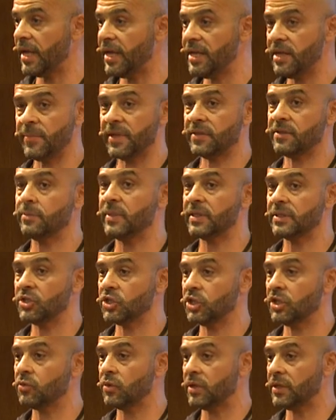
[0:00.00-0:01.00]
Any
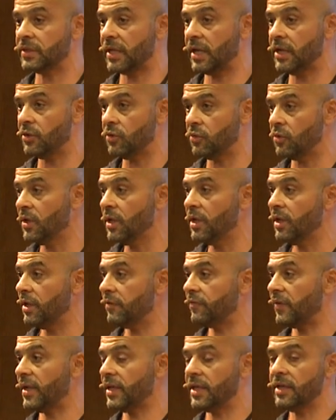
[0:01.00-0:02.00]
mathematician will tell you,
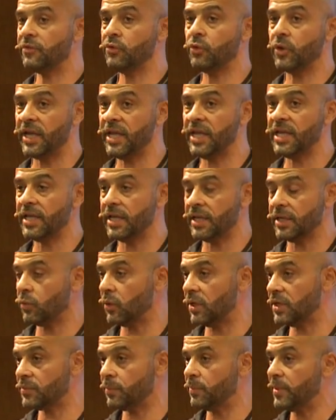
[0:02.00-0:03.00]
if I give you A
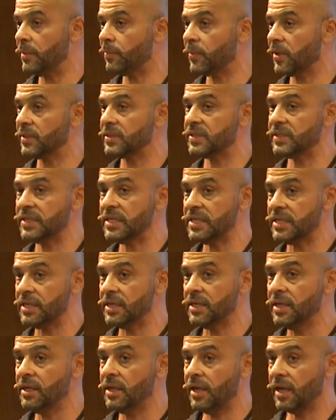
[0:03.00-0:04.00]
equals B plus
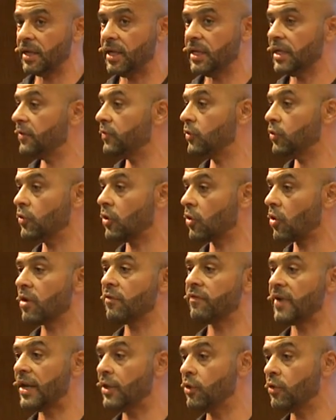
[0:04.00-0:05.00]
C, and I give you the wrong
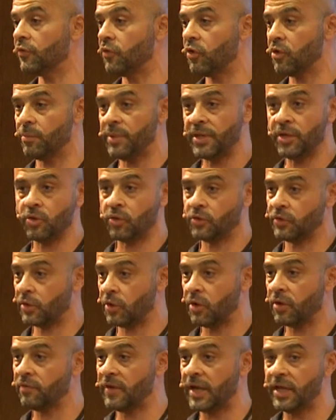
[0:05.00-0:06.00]
value for B or the
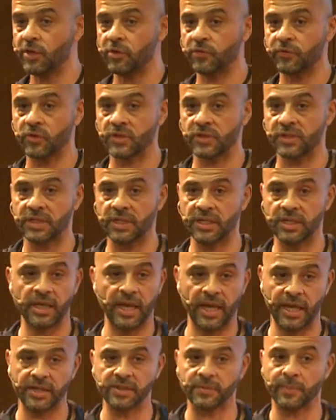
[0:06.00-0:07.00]
wrong value for C,
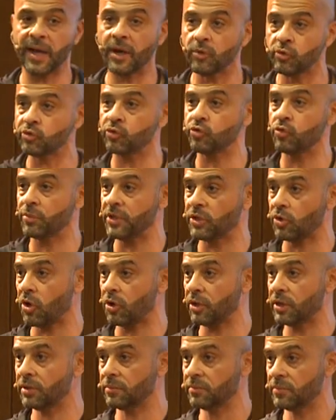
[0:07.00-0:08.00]
A is bound to be
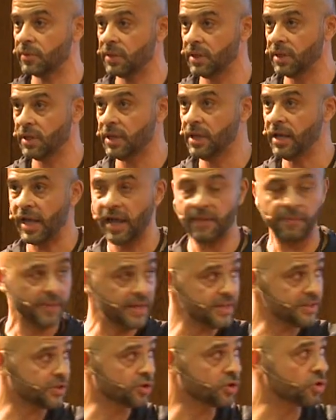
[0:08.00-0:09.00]
wrong. And
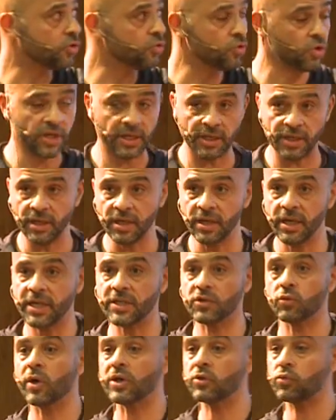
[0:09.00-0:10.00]
this truly
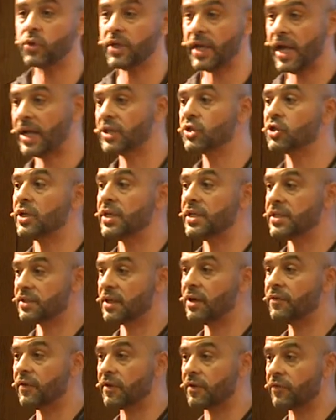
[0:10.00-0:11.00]
is what we actually
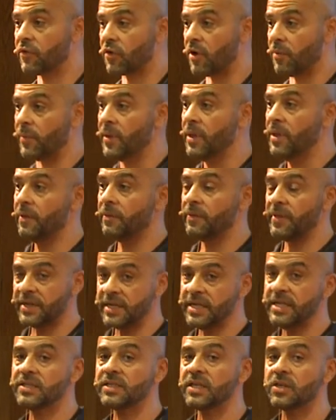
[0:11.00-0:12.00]
suffer from. The
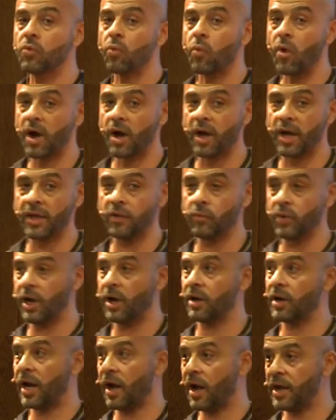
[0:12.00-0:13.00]
reason why we
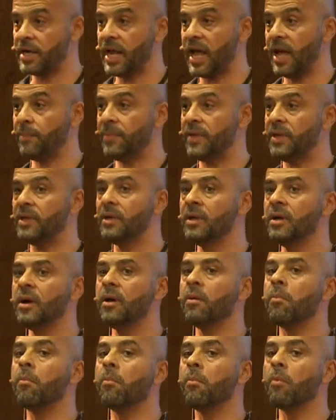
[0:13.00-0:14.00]
are unhappy
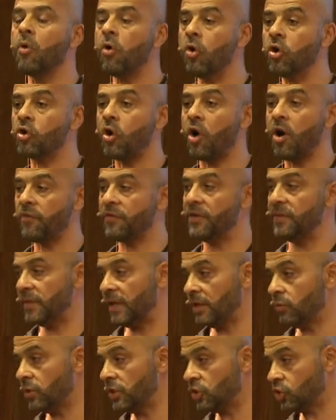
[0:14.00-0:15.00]
more often
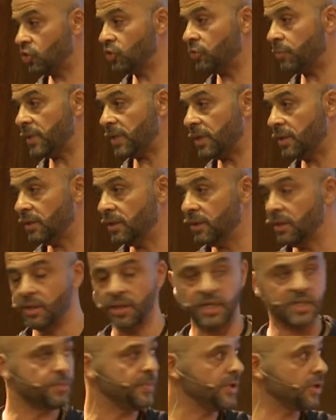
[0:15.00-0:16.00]
than we should be
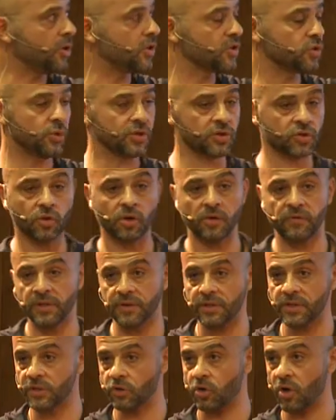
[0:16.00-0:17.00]
is because we're solving
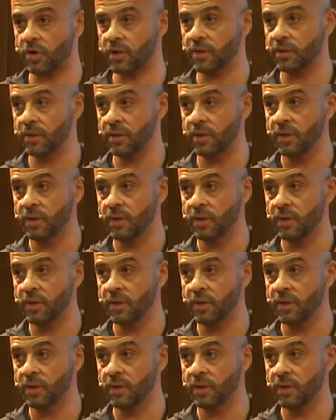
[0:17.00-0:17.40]
this wrong.